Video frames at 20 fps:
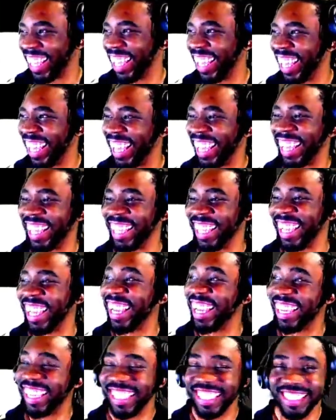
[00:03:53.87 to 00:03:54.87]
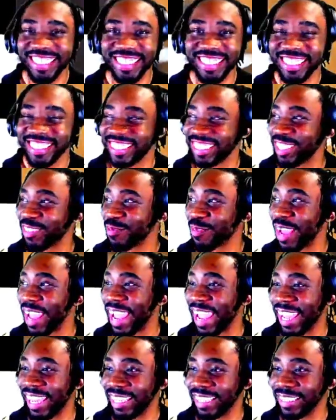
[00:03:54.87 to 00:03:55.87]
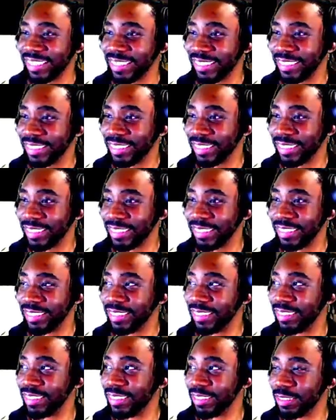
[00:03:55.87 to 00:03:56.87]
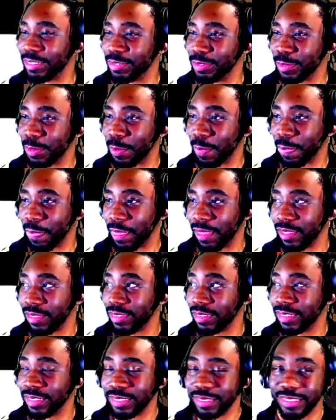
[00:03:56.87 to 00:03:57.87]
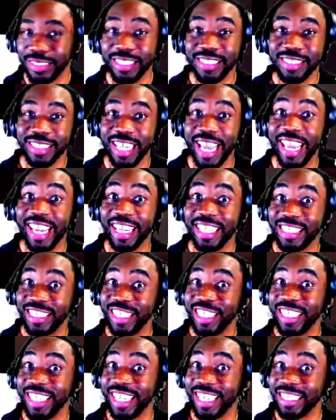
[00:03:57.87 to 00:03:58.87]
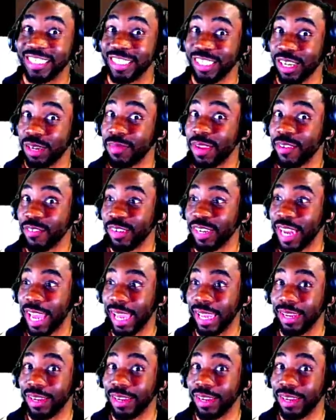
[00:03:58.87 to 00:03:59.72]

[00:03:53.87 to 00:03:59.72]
Shut the fuck up. She bad. You're a bump. She getting some every night.